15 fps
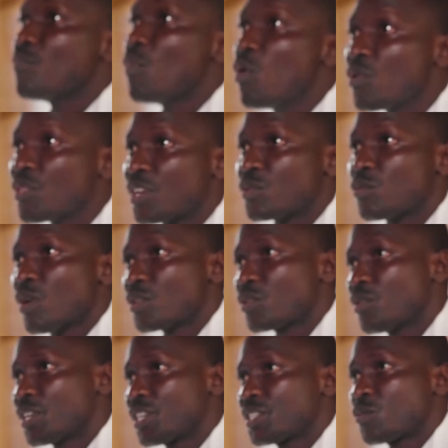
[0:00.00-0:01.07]
more than one
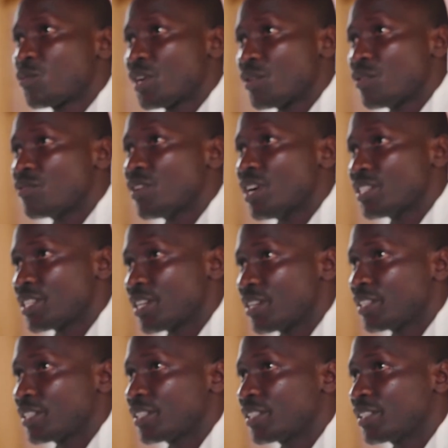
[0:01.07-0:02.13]
correct way of
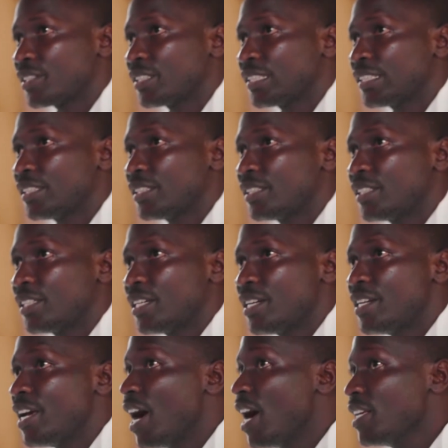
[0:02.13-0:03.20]
answering.
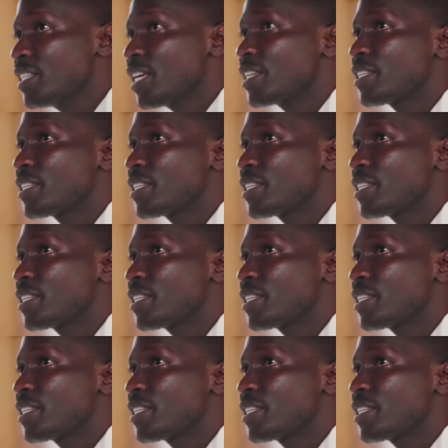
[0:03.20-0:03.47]
The answer